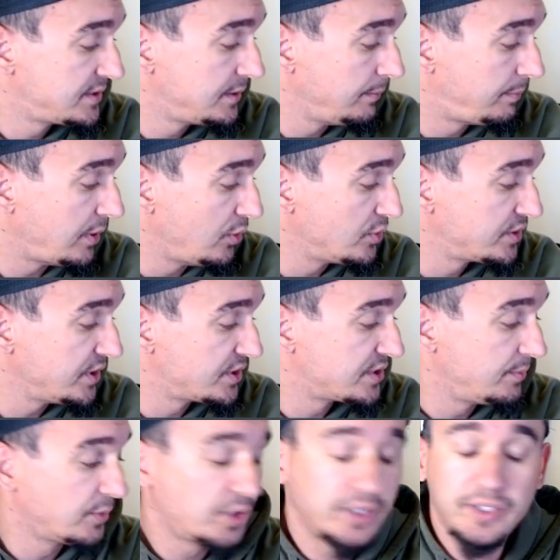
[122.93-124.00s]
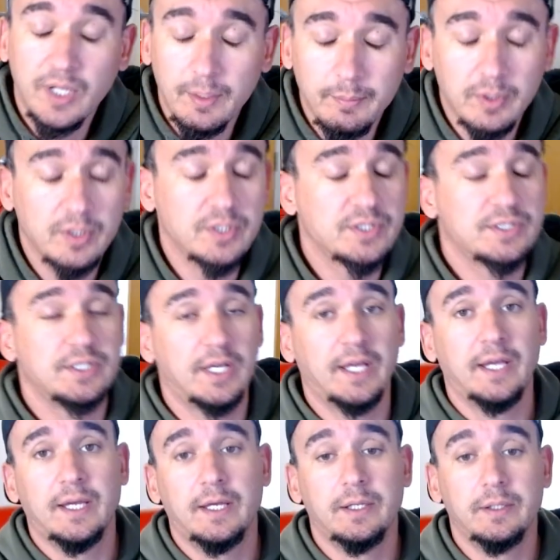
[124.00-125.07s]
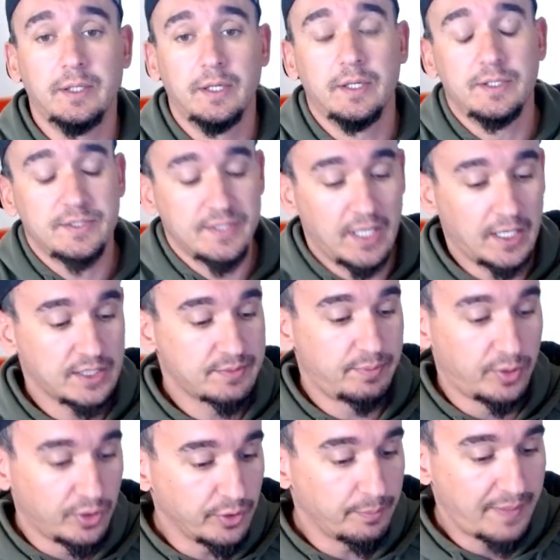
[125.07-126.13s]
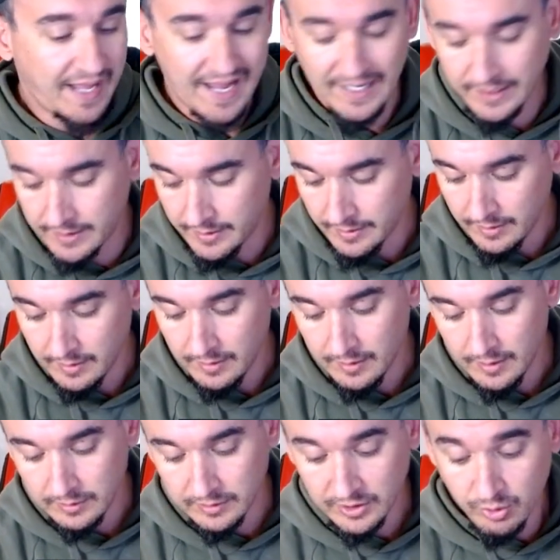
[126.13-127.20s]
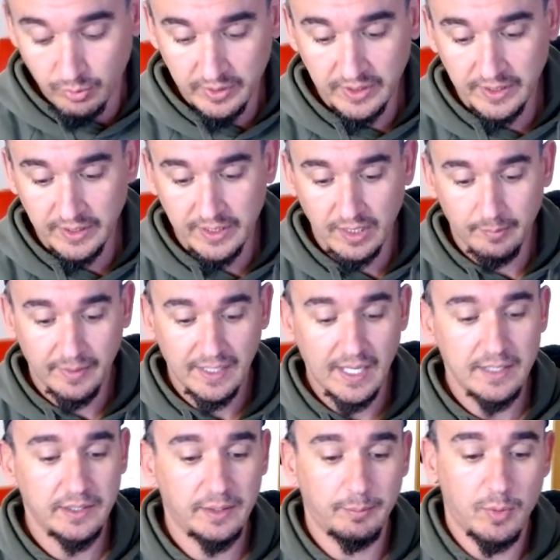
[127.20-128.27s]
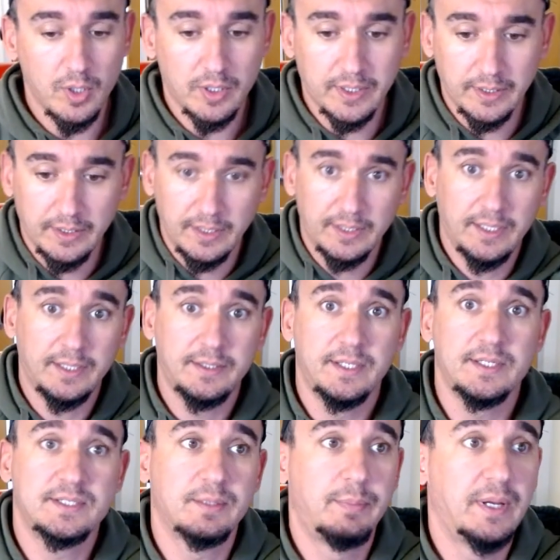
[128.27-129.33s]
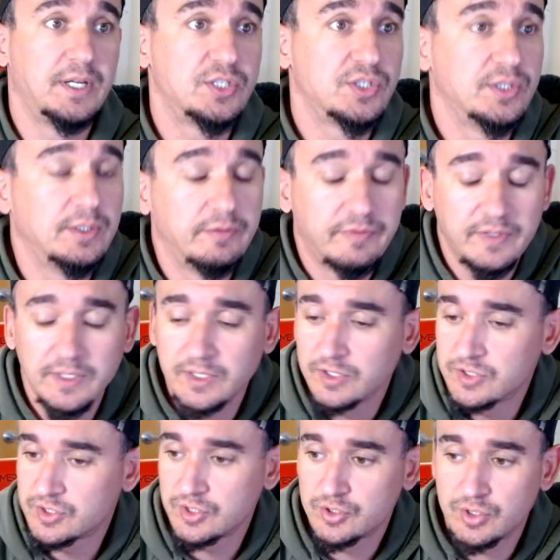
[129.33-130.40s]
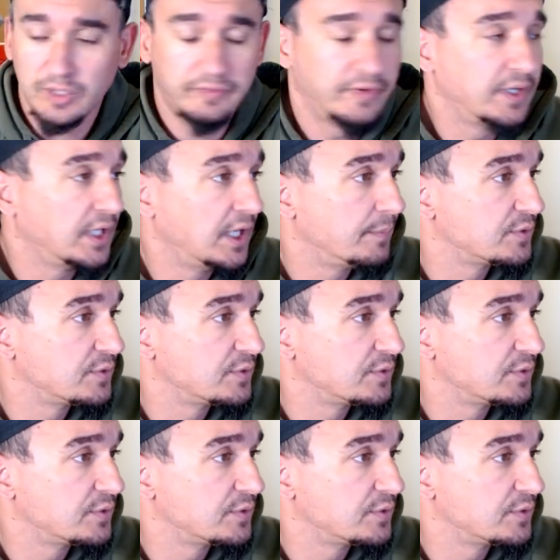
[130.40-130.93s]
posted some good numbers and stocks pulled back, liquidity coming out of the market in anticipation of things softening up.